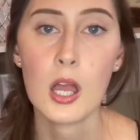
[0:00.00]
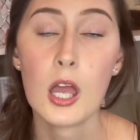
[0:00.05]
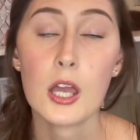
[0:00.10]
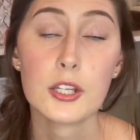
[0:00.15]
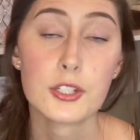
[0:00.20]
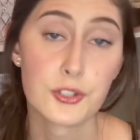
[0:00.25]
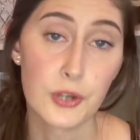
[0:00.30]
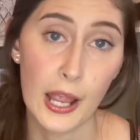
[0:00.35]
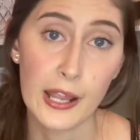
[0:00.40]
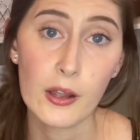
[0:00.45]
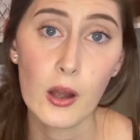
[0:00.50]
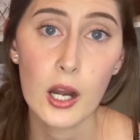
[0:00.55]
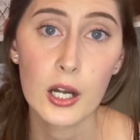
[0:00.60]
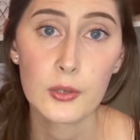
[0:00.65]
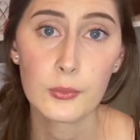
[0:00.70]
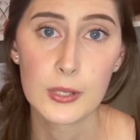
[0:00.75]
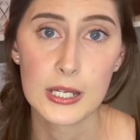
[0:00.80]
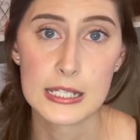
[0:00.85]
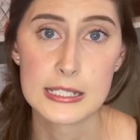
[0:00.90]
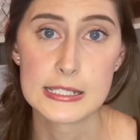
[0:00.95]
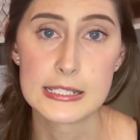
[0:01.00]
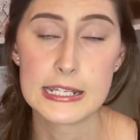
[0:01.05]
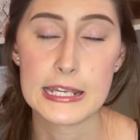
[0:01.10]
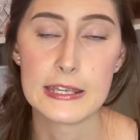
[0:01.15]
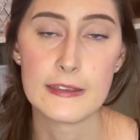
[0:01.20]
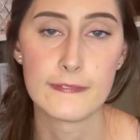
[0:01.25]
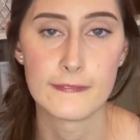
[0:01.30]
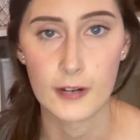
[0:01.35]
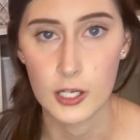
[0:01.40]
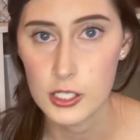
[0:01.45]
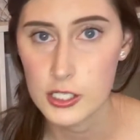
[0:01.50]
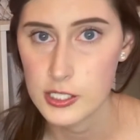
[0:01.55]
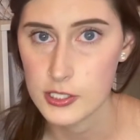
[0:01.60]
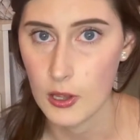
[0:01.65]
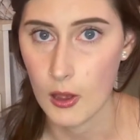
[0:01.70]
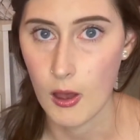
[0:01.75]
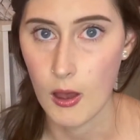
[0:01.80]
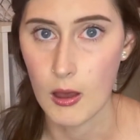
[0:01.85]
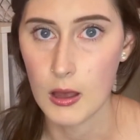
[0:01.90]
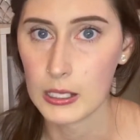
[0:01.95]
try hard was the first
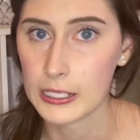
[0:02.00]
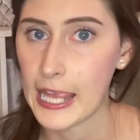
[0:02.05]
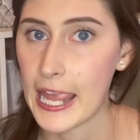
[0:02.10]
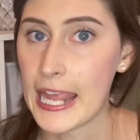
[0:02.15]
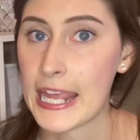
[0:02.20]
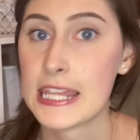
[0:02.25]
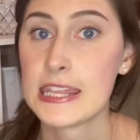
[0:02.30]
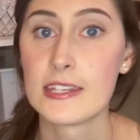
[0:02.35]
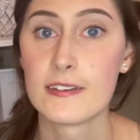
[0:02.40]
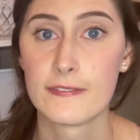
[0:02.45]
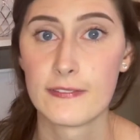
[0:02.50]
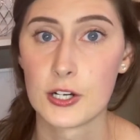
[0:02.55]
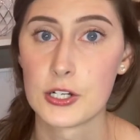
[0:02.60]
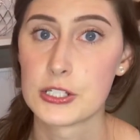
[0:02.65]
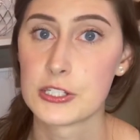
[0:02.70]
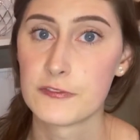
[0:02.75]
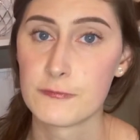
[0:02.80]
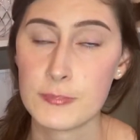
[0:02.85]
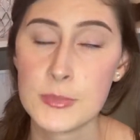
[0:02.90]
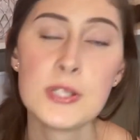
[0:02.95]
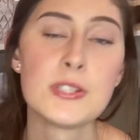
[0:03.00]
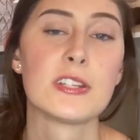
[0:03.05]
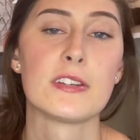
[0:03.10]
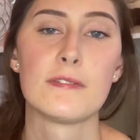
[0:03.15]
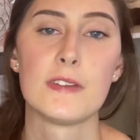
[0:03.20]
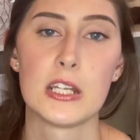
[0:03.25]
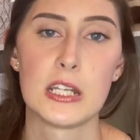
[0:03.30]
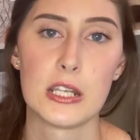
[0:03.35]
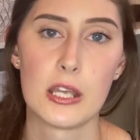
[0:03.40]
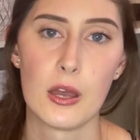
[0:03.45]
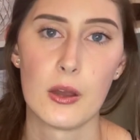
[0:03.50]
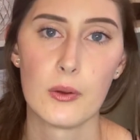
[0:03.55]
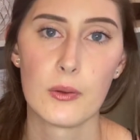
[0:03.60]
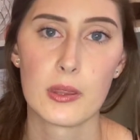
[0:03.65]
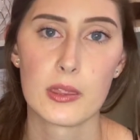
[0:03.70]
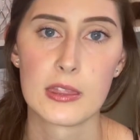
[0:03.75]
song and the first music video